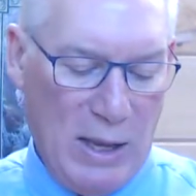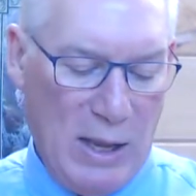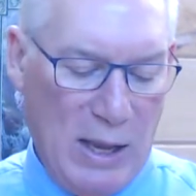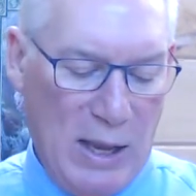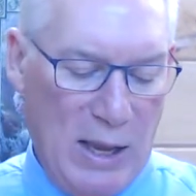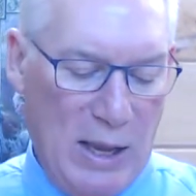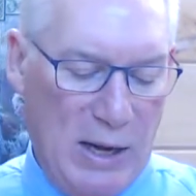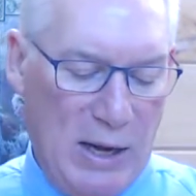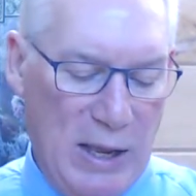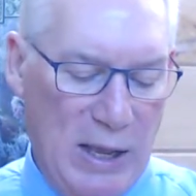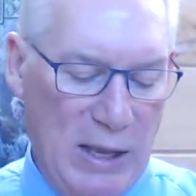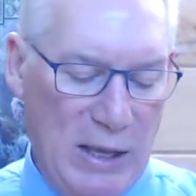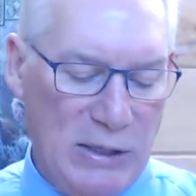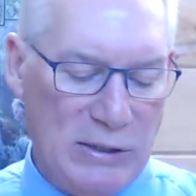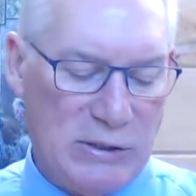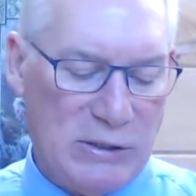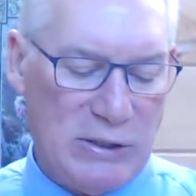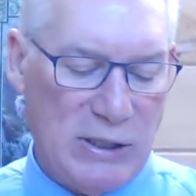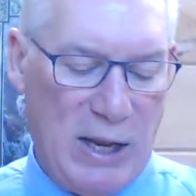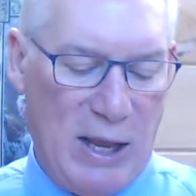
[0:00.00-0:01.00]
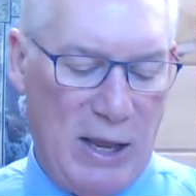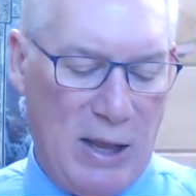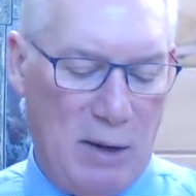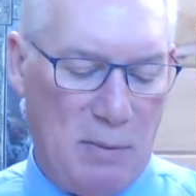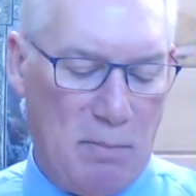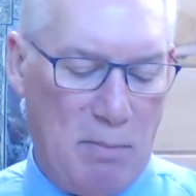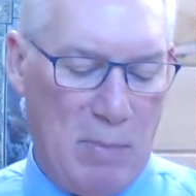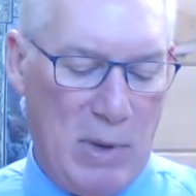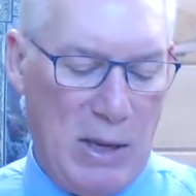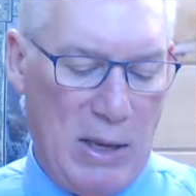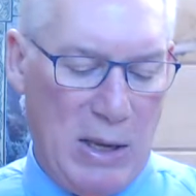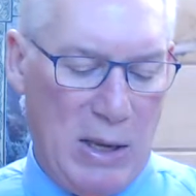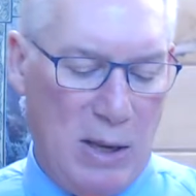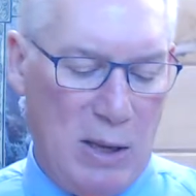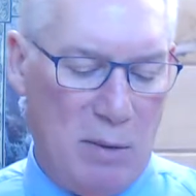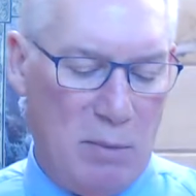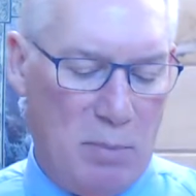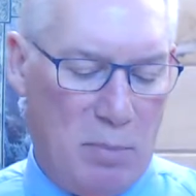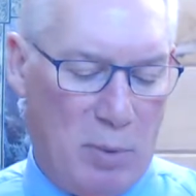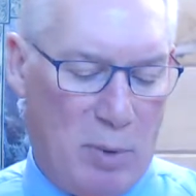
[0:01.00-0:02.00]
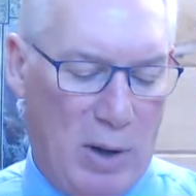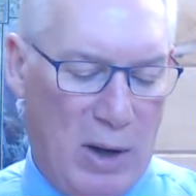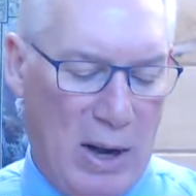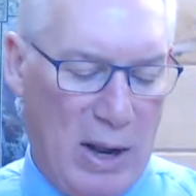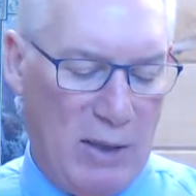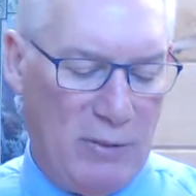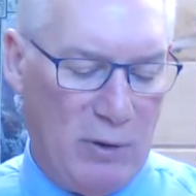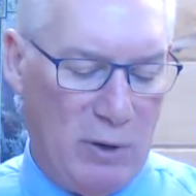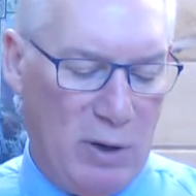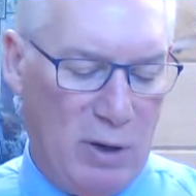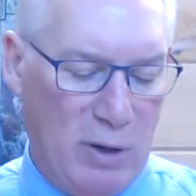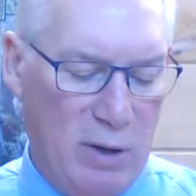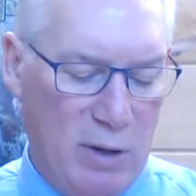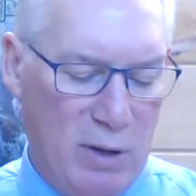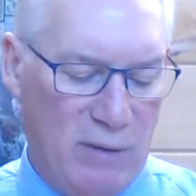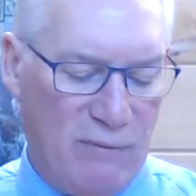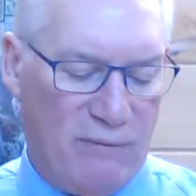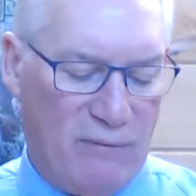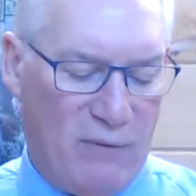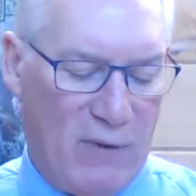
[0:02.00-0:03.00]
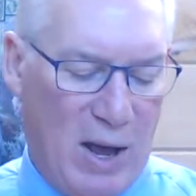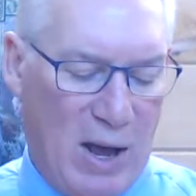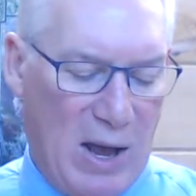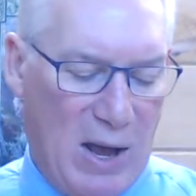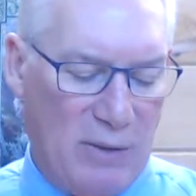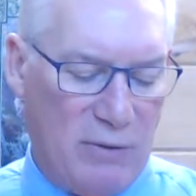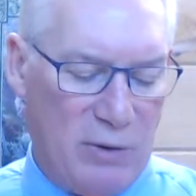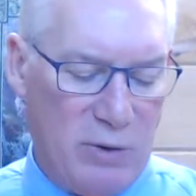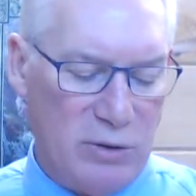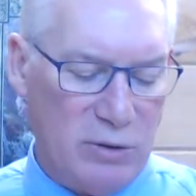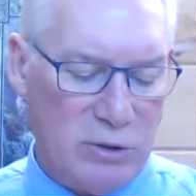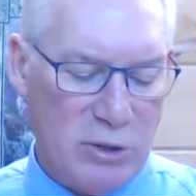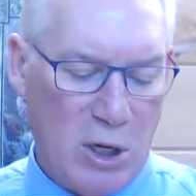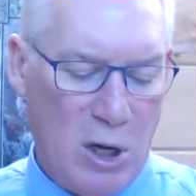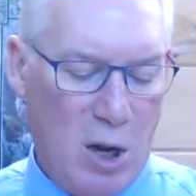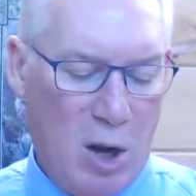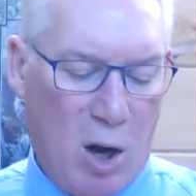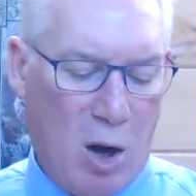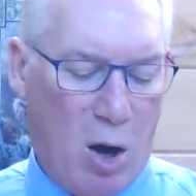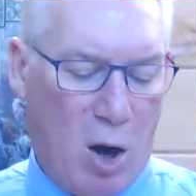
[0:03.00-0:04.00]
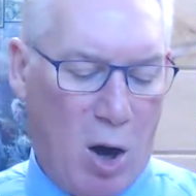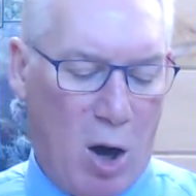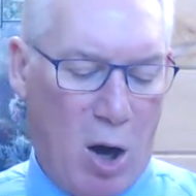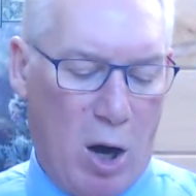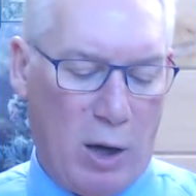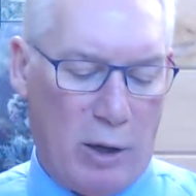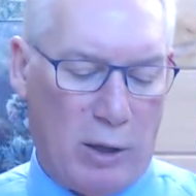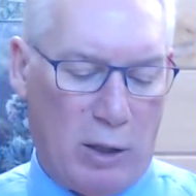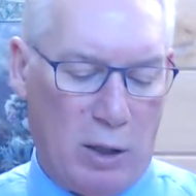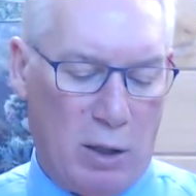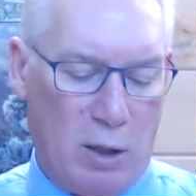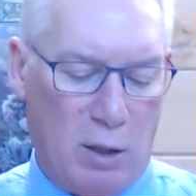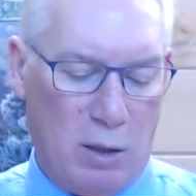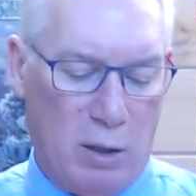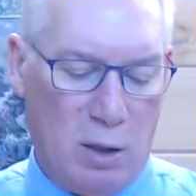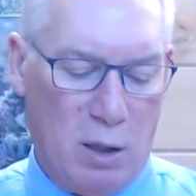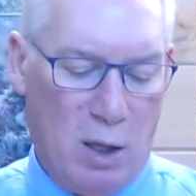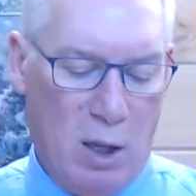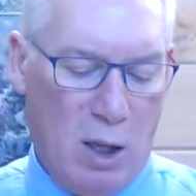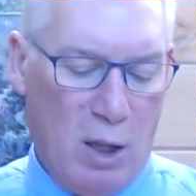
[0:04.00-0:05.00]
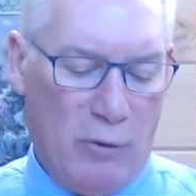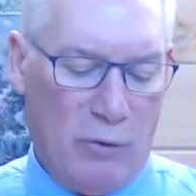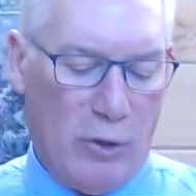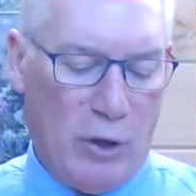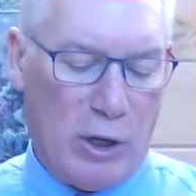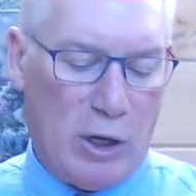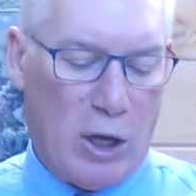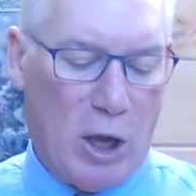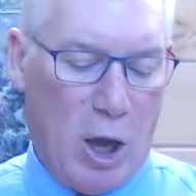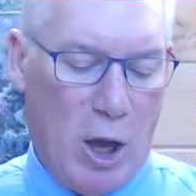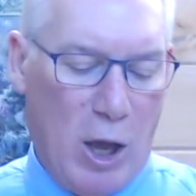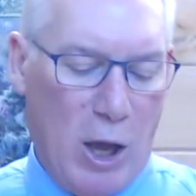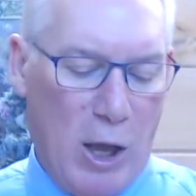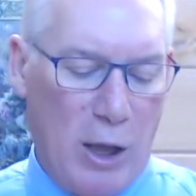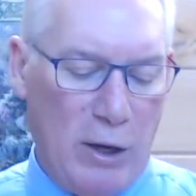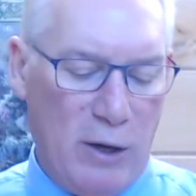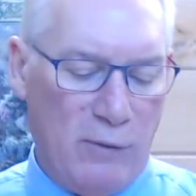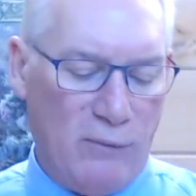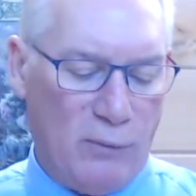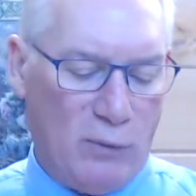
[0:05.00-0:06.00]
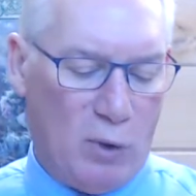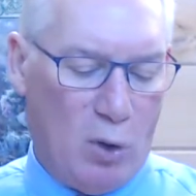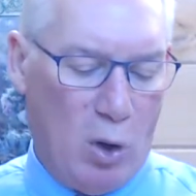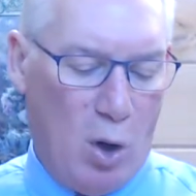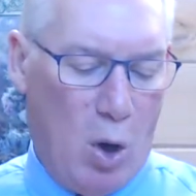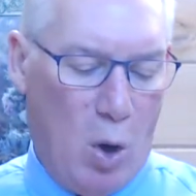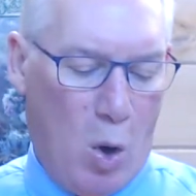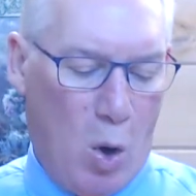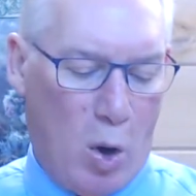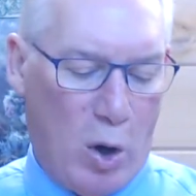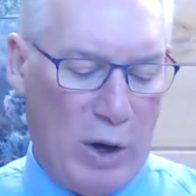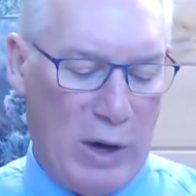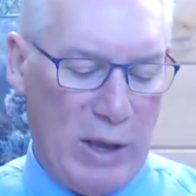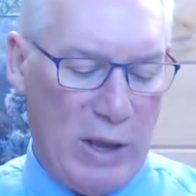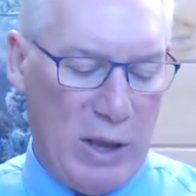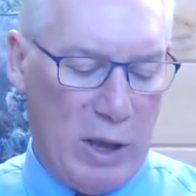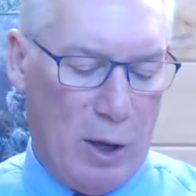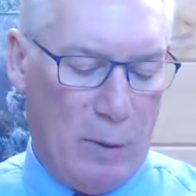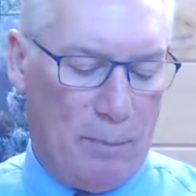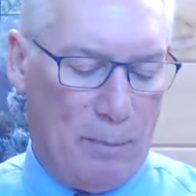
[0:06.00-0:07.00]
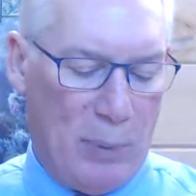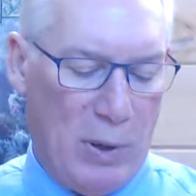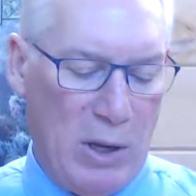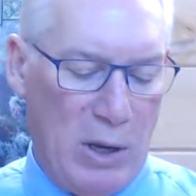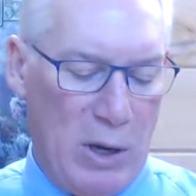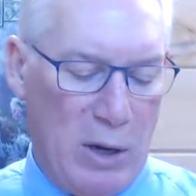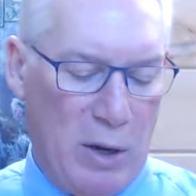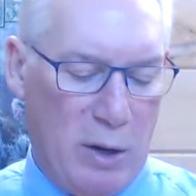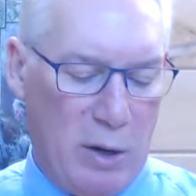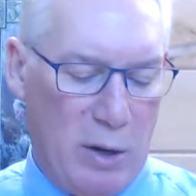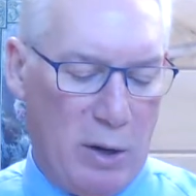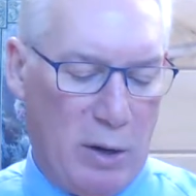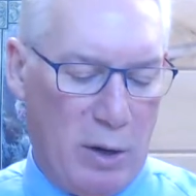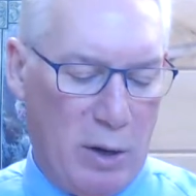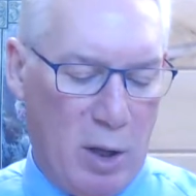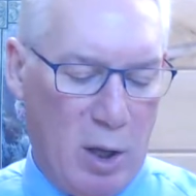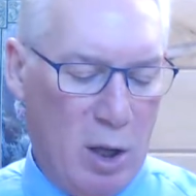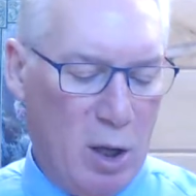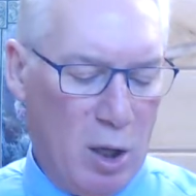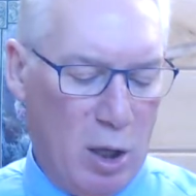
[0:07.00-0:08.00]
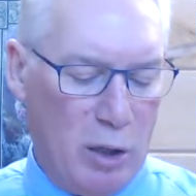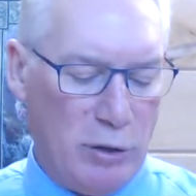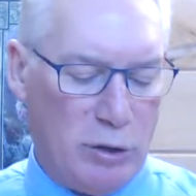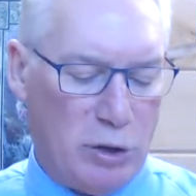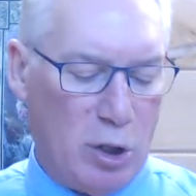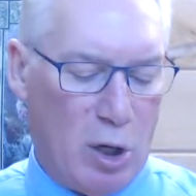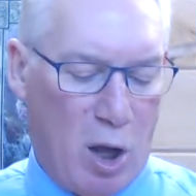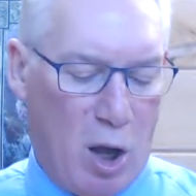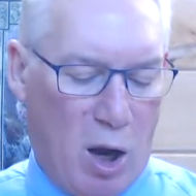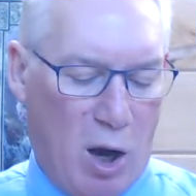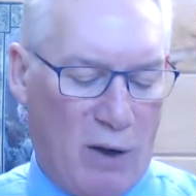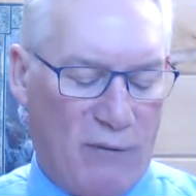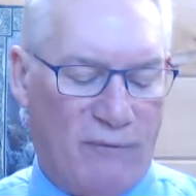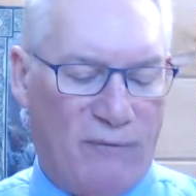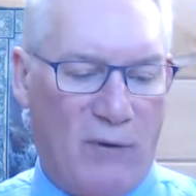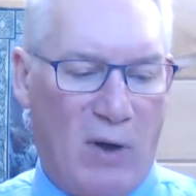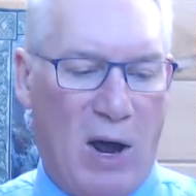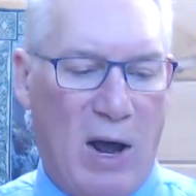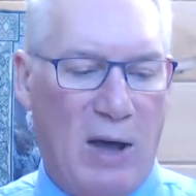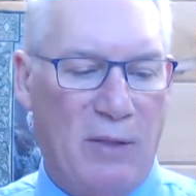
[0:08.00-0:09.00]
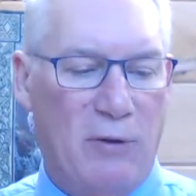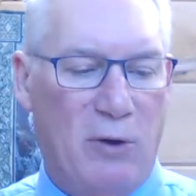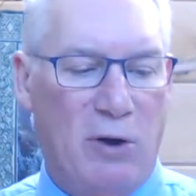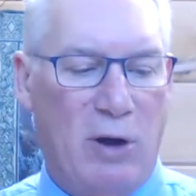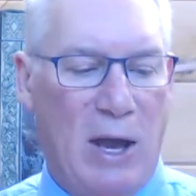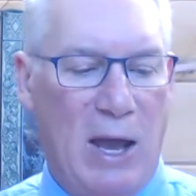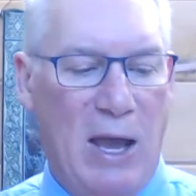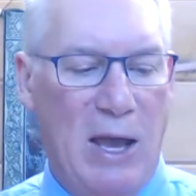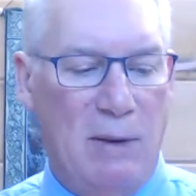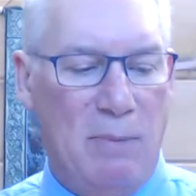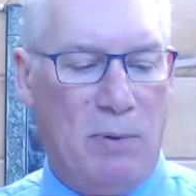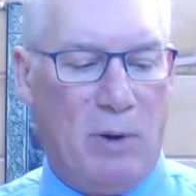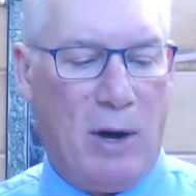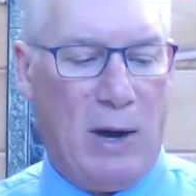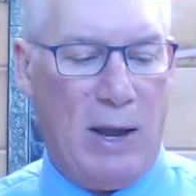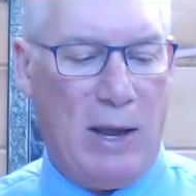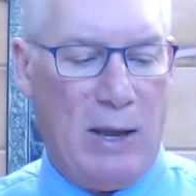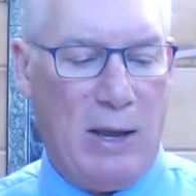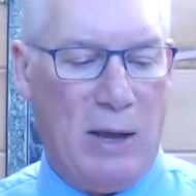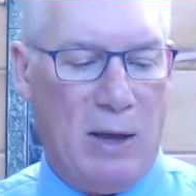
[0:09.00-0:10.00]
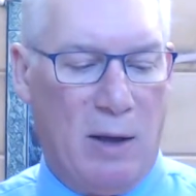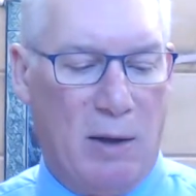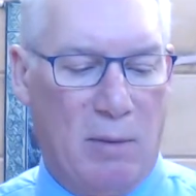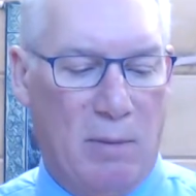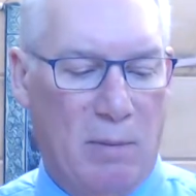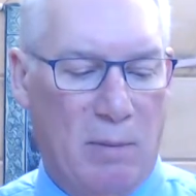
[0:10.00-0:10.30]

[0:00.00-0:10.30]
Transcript: And he said, Men, brethren, and fathers, hearken the God of glory appeared unto our father Abraham.